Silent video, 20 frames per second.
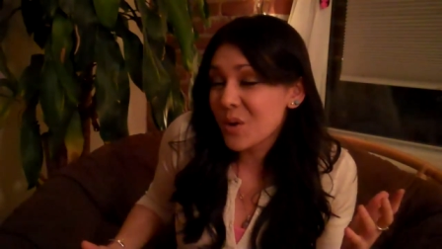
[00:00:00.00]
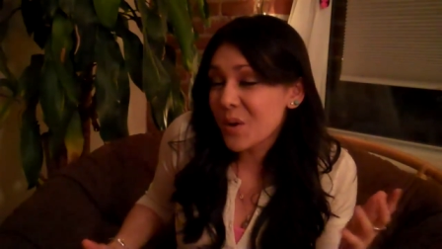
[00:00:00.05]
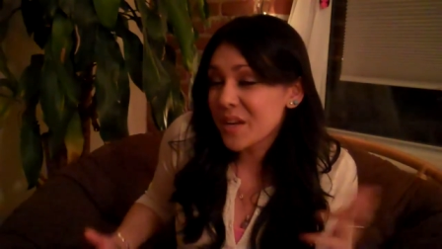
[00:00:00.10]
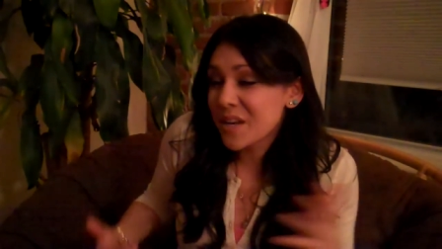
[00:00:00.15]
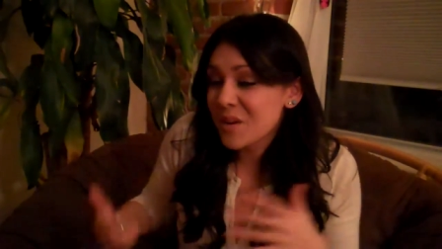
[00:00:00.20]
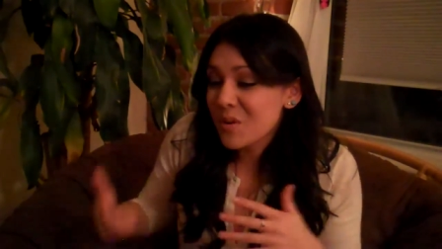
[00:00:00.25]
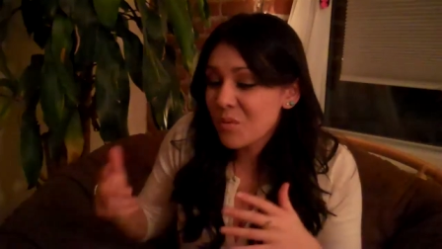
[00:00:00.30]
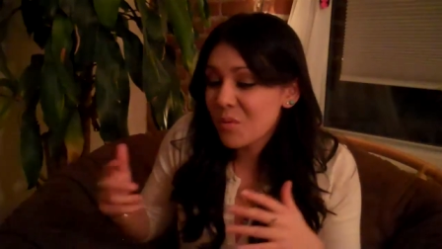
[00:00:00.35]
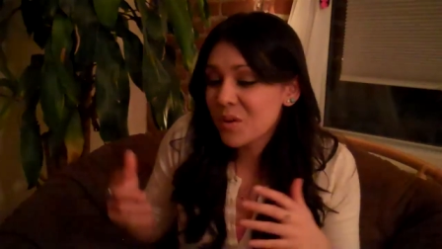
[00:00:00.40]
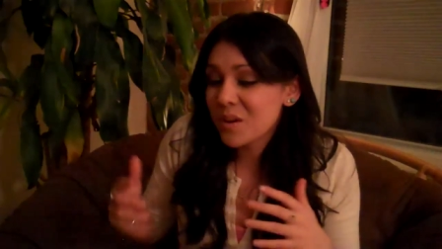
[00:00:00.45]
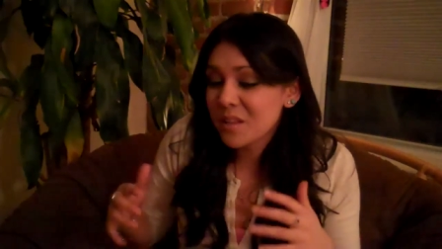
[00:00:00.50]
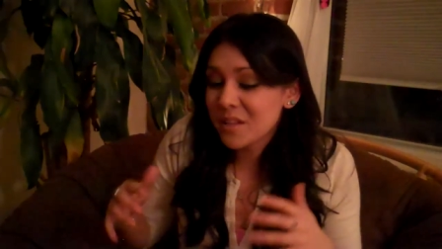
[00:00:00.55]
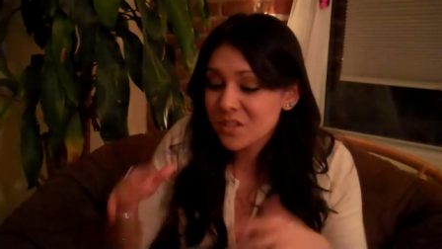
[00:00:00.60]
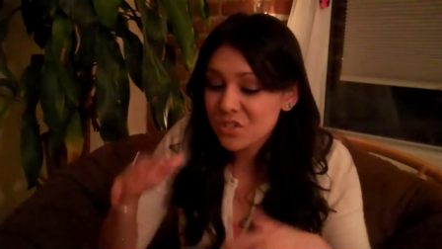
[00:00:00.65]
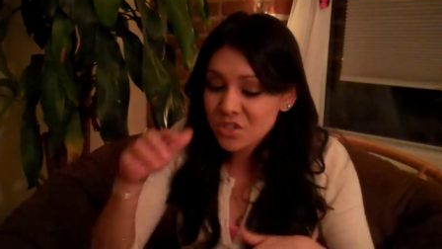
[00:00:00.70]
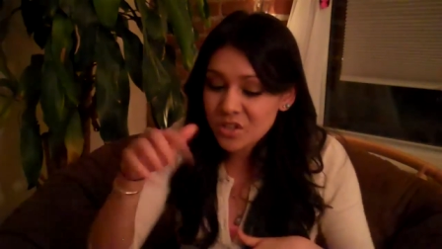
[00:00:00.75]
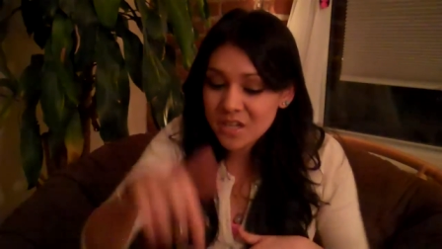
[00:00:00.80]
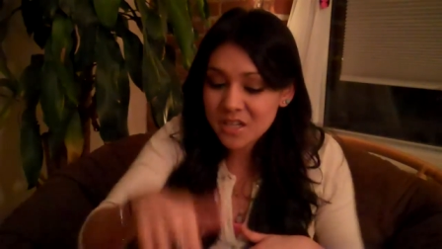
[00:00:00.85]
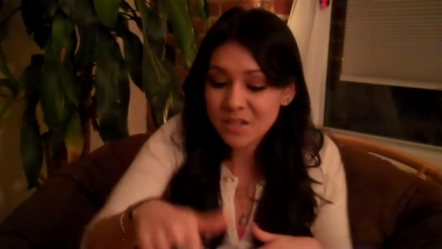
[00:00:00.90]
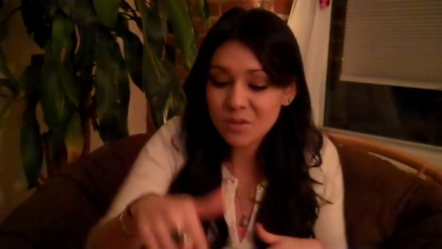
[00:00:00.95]
I didn't want to
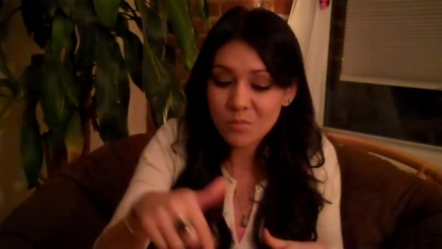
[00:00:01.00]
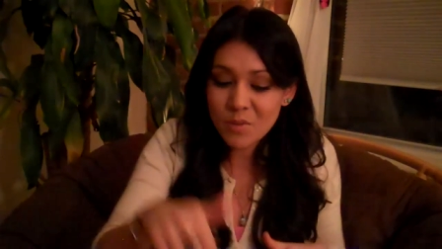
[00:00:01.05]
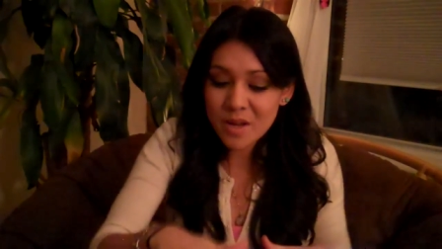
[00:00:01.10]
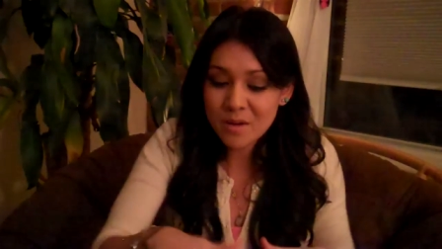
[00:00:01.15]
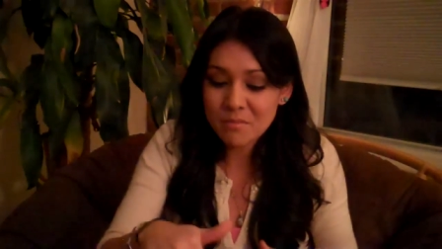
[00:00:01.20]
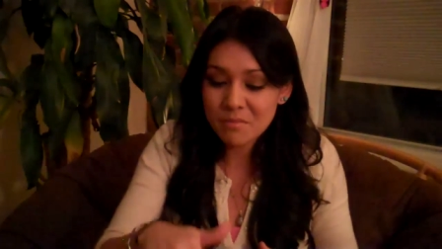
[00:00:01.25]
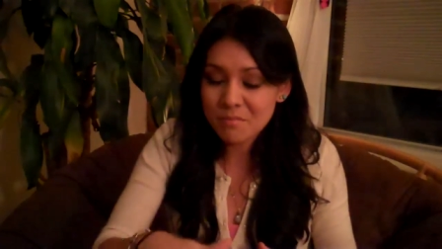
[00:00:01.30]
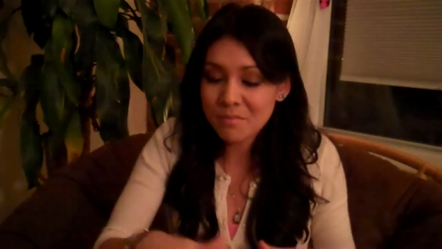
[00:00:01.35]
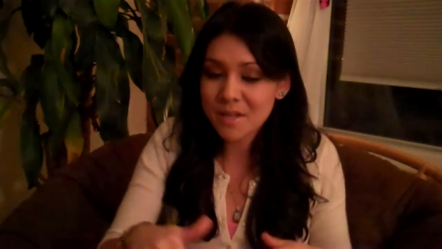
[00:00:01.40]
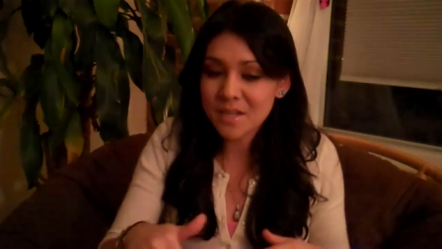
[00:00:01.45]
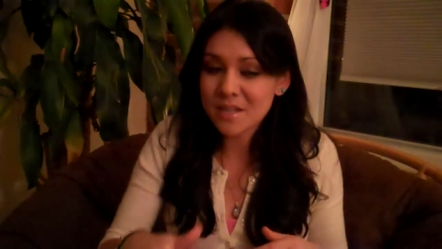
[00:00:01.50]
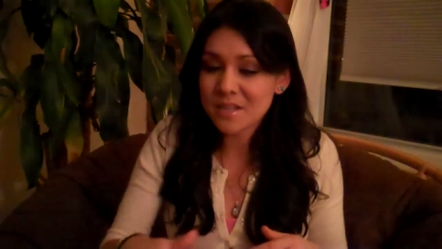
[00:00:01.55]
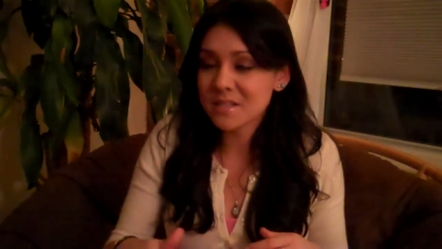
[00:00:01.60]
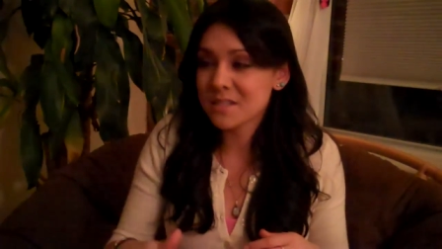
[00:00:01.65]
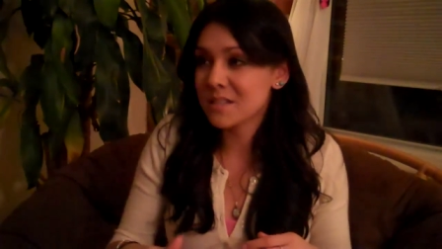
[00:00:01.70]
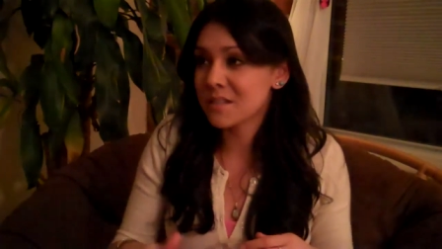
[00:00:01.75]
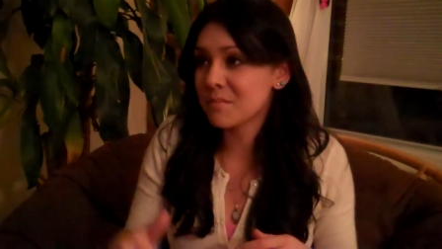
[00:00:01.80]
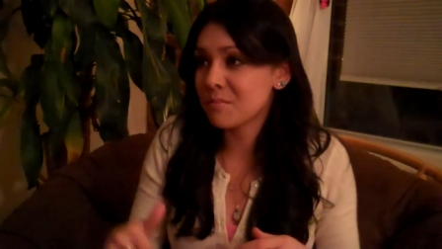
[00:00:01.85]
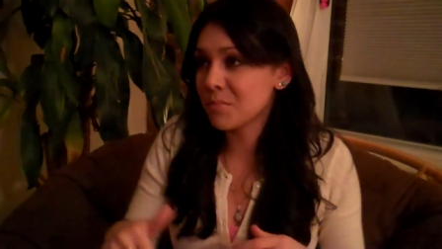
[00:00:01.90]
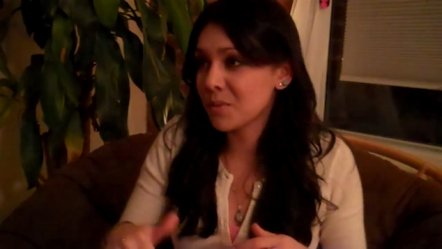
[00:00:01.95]
try to wake my
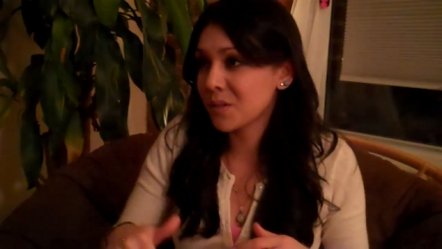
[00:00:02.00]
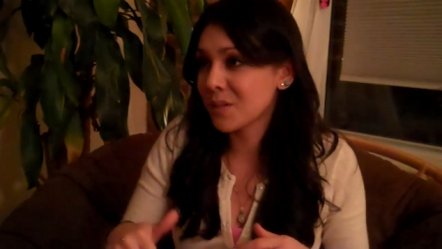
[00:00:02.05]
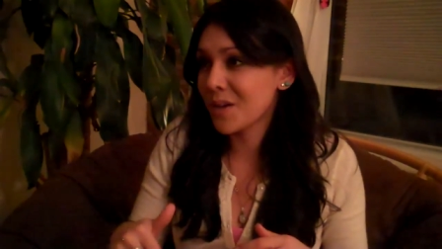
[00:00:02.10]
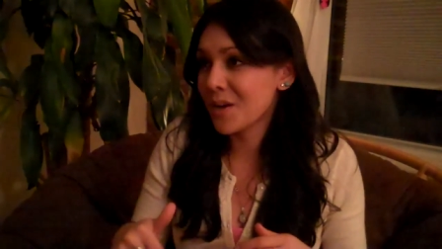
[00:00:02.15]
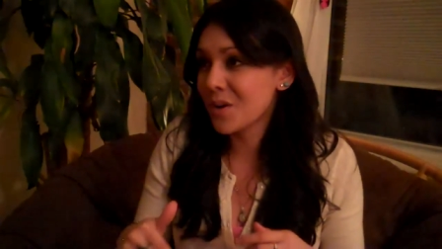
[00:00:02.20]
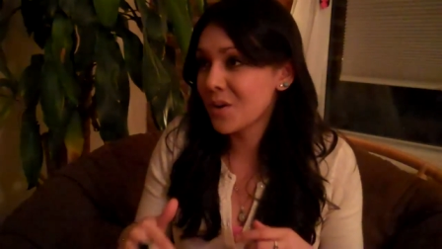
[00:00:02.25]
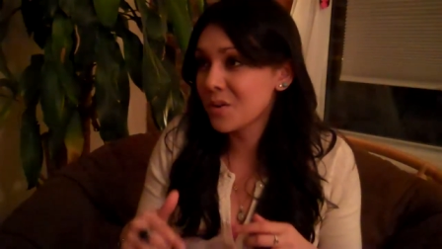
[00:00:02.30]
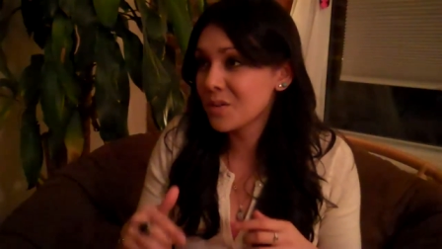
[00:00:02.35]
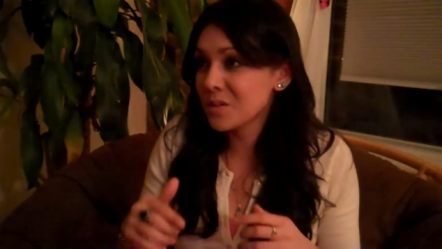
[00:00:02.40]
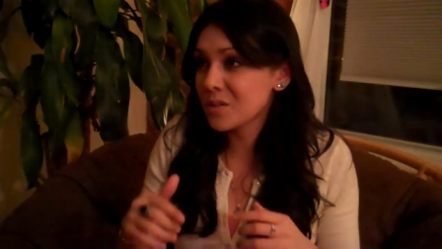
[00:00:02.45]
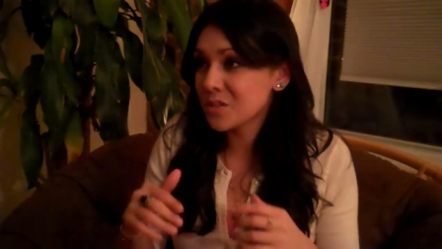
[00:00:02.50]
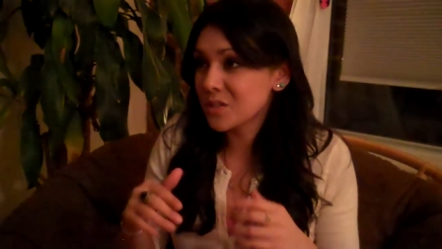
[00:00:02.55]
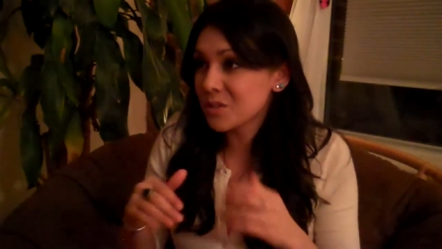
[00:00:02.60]
cousin below,